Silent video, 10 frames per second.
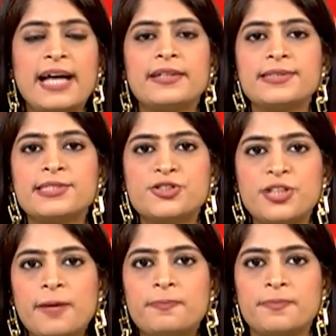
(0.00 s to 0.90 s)
and
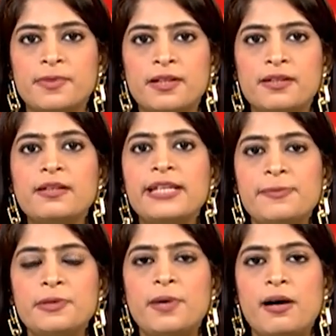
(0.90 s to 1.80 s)
disrupt the
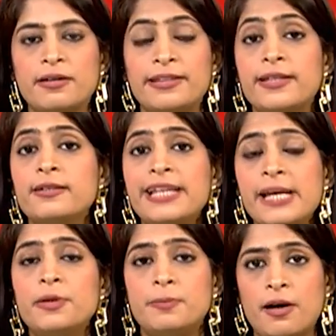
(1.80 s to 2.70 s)
labor, market, the
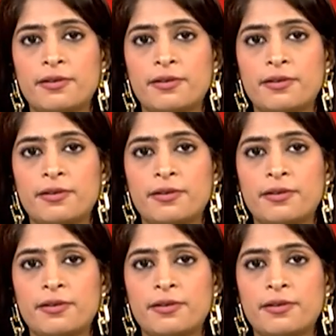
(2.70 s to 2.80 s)
labor